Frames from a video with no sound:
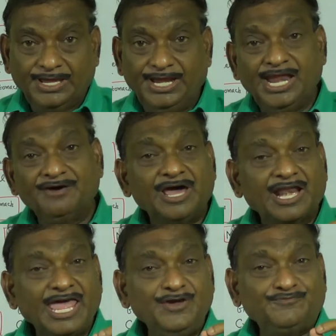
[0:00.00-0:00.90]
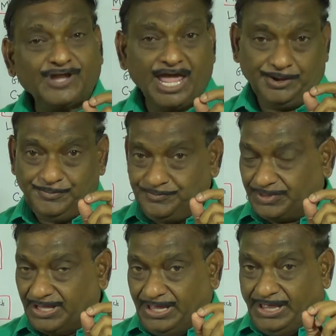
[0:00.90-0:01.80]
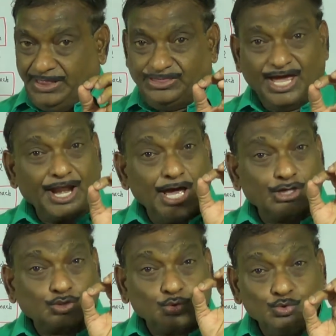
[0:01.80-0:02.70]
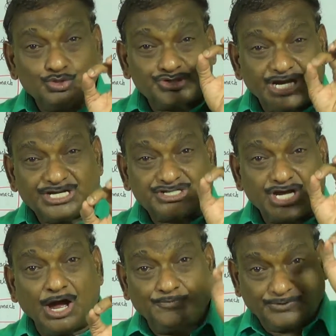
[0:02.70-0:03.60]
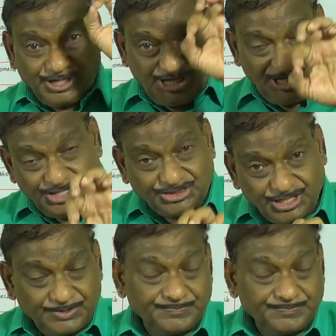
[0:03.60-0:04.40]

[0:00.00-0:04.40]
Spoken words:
In our lifetime, there are two sets of teeth.